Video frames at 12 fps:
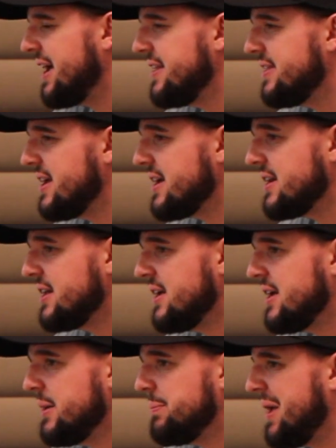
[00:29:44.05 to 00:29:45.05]
and then
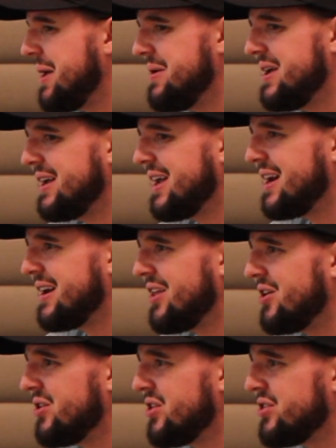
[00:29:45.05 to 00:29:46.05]
maybe again
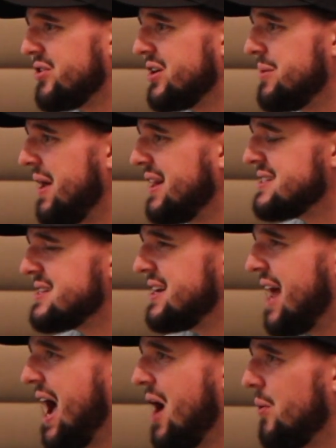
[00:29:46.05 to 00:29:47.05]
another 30 minutes to an
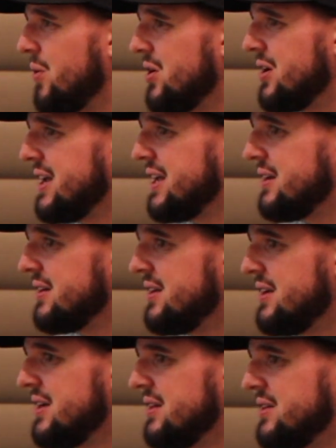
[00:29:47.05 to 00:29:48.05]
hour in
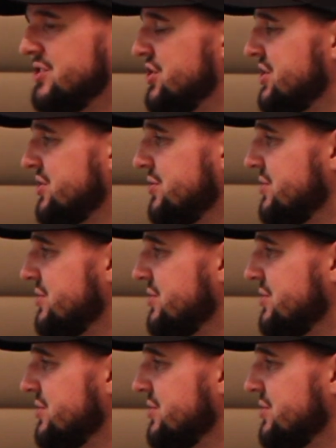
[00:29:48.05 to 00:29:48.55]
logistical